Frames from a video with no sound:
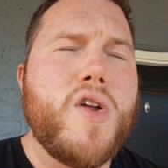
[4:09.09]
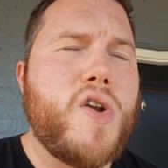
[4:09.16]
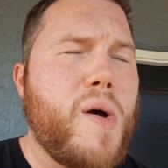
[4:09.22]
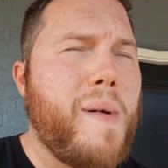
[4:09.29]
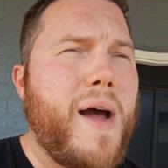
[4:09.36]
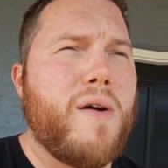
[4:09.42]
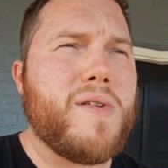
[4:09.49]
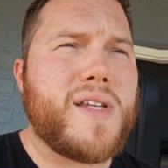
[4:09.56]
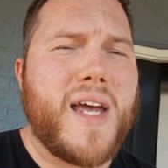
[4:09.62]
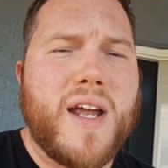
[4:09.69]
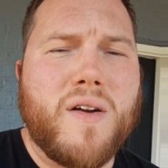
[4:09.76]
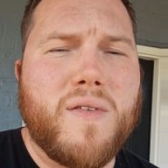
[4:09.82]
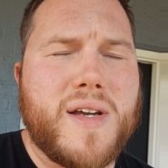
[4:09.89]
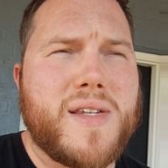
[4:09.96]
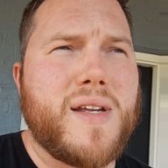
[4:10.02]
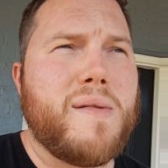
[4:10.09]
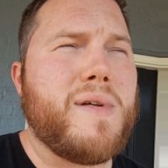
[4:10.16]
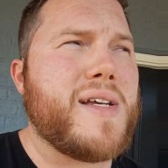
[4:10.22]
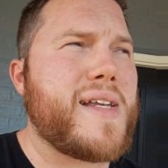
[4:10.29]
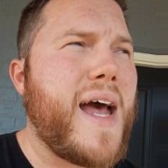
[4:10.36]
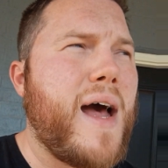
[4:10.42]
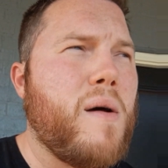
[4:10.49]
Nobody was interested in,
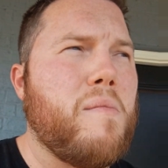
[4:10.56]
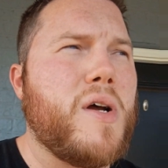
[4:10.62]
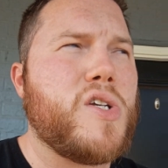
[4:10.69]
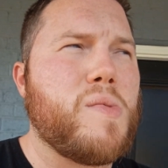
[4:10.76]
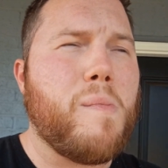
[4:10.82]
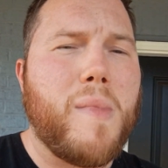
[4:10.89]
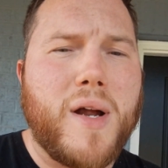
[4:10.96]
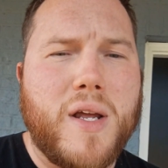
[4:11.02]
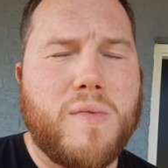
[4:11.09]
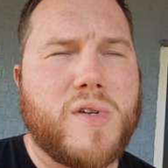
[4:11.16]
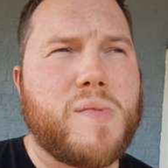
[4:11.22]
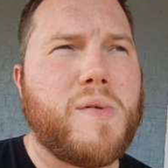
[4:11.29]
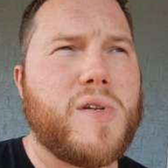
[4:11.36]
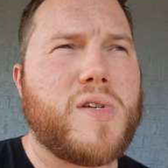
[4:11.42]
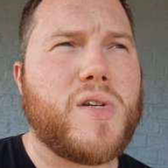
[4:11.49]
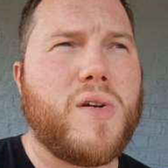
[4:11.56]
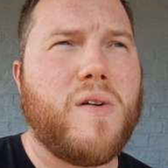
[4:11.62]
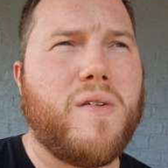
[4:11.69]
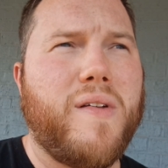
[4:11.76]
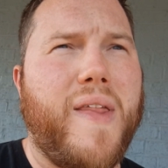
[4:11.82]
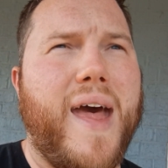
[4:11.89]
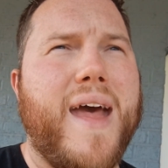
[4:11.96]
because how much money was supposed to
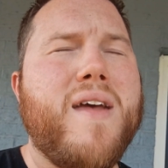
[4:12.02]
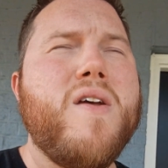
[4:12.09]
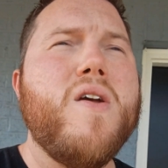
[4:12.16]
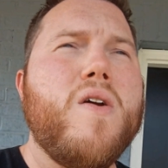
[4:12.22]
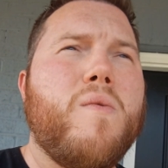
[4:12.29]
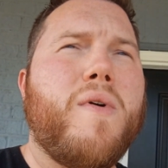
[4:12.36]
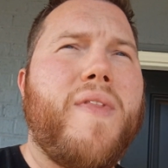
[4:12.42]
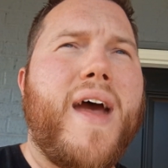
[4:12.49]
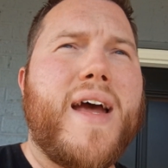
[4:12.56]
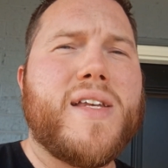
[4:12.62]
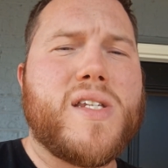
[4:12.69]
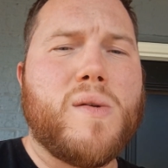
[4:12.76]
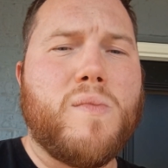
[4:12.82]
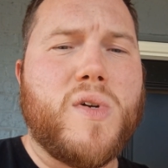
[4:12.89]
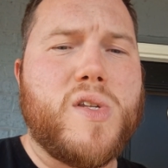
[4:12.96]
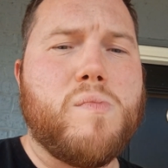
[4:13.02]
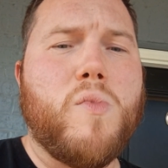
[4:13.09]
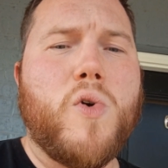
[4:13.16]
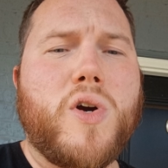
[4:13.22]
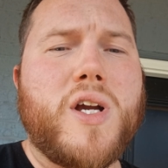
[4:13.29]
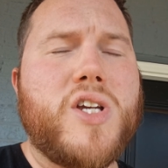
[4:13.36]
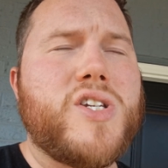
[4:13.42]
go to that, when that is someone's
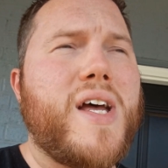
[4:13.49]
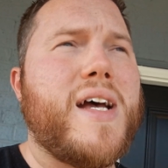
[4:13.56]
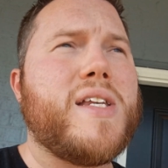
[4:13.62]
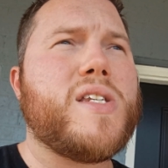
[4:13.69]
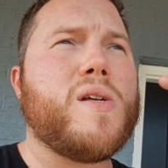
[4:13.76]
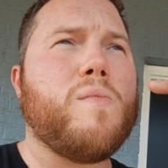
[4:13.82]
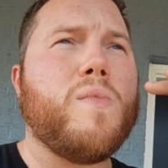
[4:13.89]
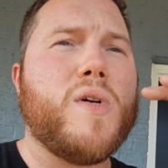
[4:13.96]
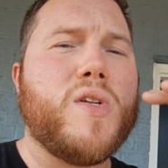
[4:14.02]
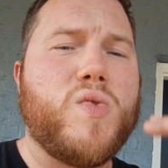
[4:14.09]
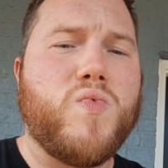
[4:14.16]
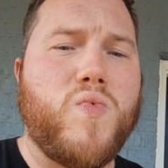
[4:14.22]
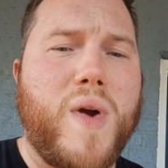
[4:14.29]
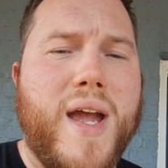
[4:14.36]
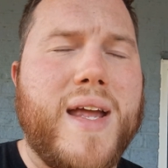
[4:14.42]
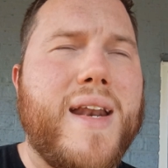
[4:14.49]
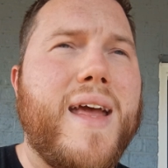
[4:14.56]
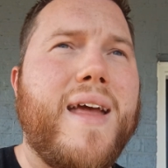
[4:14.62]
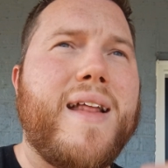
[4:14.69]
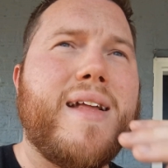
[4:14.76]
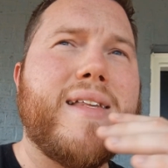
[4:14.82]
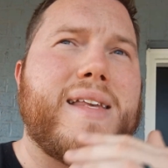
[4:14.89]
mortgage, that is someone's rent,
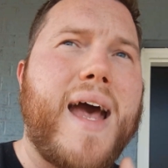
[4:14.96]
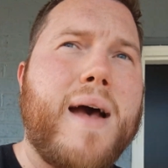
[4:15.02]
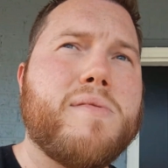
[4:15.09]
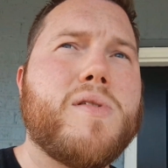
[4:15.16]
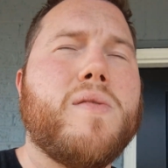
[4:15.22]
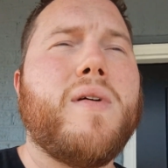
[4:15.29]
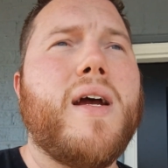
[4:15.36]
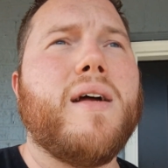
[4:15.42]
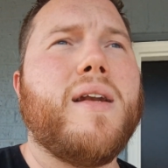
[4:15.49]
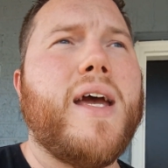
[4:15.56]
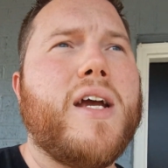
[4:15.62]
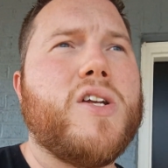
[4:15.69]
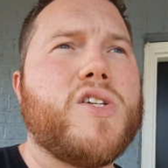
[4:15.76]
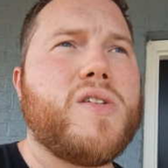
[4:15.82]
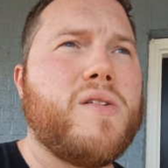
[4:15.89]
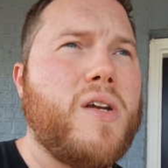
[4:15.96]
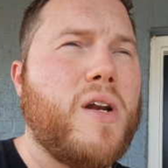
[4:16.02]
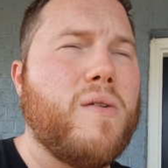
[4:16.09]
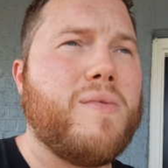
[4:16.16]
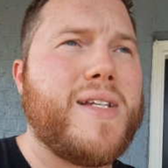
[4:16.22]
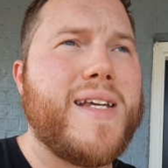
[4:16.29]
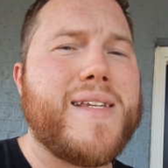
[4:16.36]
and it's absolutely outlandish. You
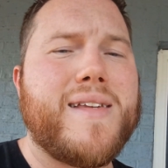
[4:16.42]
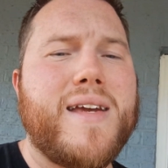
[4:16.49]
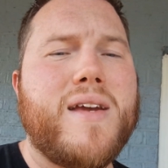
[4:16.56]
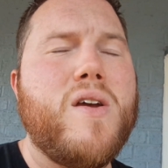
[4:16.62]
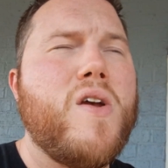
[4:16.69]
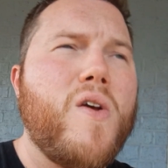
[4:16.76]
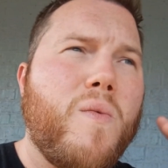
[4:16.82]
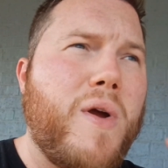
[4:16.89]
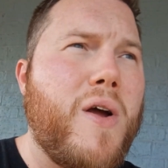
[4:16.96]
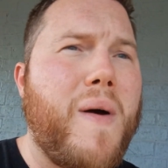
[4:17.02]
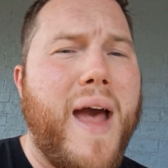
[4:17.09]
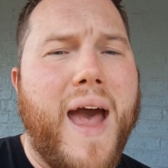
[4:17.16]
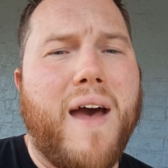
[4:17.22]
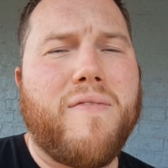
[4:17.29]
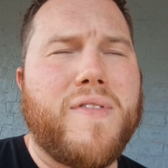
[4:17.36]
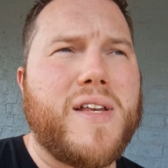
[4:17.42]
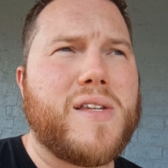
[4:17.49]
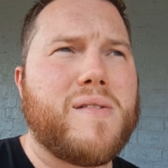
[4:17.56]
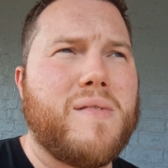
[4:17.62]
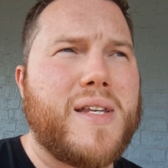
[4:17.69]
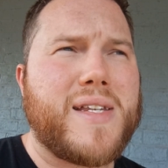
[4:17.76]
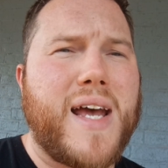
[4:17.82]
know, Disney, we don't have
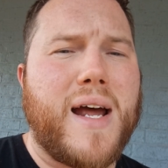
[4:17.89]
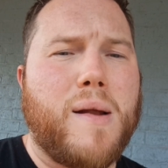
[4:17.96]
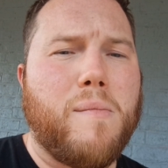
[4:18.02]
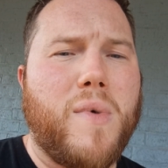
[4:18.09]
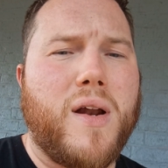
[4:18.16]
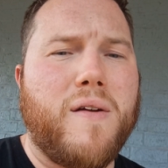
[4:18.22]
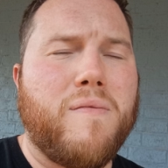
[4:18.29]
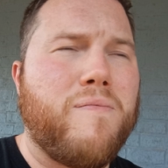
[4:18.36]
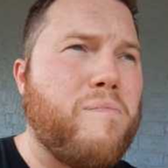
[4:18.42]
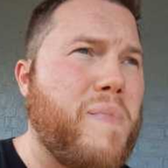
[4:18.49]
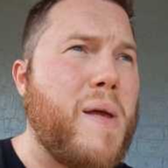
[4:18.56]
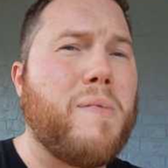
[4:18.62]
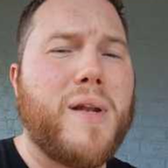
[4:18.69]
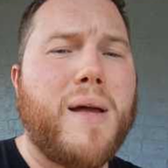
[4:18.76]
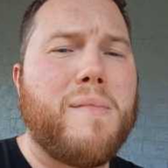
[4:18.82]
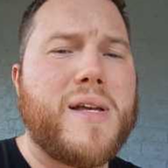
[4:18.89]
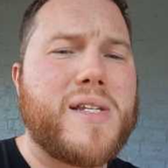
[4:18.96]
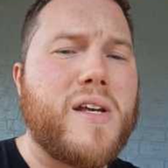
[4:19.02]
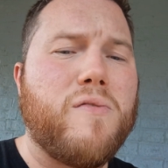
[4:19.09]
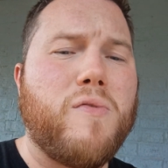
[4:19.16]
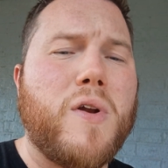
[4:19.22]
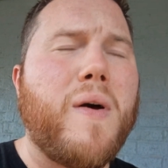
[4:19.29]
these this kind of money. People like
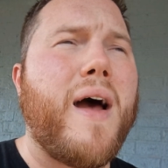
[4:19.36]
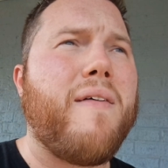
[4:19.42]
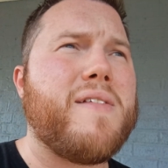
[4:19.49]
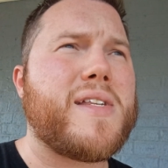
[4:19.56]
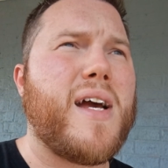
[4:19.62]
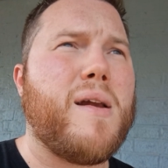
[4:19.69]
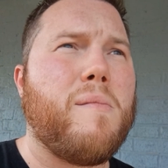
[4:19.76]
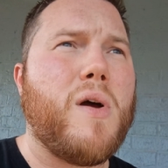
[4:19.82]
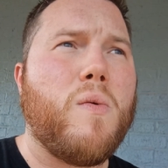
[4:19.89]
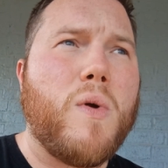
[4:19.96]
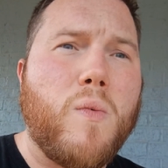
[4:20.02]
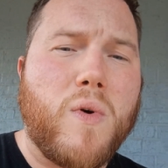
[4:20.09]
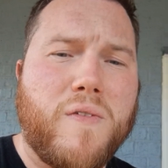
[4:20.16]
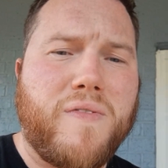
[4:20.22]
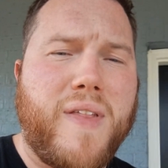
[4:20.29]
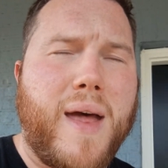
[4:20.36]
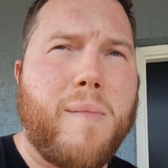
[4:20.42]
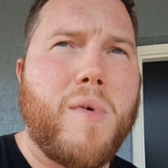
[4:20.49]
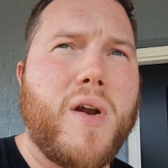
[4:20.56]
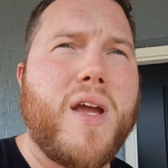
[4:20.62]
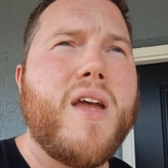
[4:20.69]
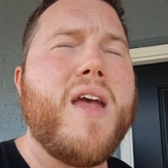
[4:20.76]
myself, we don't have this kind of money. We work for
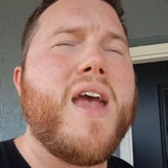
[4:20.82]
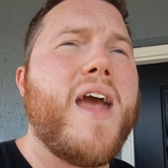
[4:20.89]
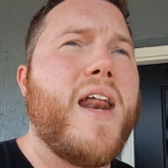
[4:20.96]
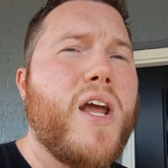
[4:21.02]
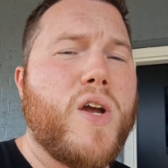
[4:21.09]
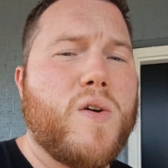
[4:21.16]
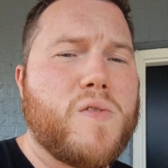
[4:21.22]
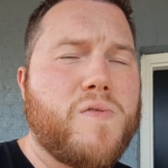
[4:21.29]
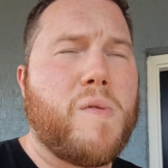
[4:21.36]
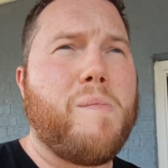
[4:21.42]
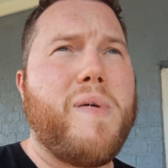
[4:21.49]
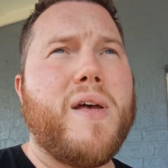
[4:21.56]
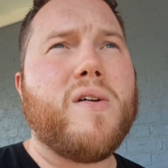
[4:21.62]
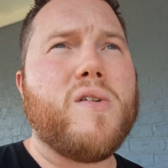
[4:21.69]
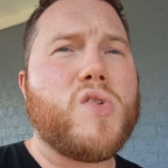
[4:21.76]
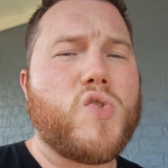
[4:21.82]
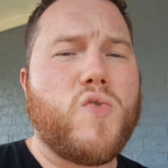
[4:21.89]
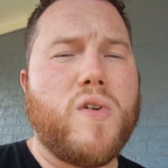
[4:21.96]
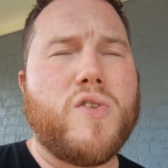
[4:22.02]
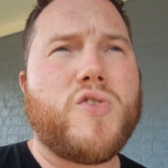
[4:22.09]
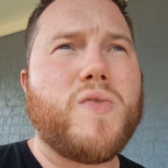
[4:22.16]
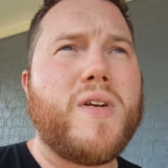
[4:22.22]
that money, and it goes for bills,
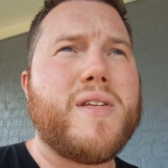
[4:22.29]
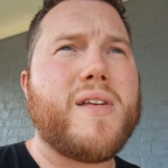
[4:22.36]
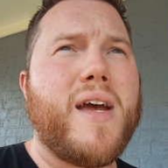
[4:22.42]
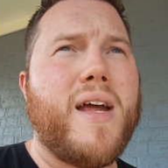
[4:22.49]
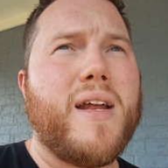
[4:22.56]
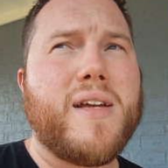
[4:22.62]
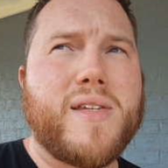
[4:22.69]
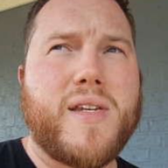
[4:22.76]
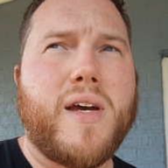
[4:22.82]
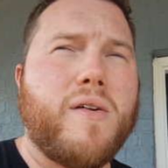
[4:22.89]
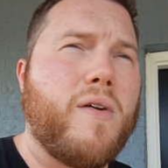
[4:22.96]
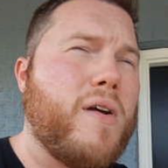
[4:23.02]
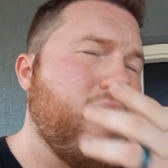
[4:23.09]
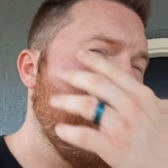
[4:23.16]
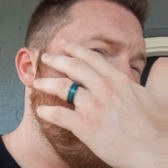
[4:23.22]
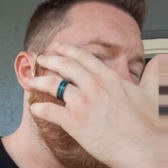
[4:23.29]
groceries, and et cetera.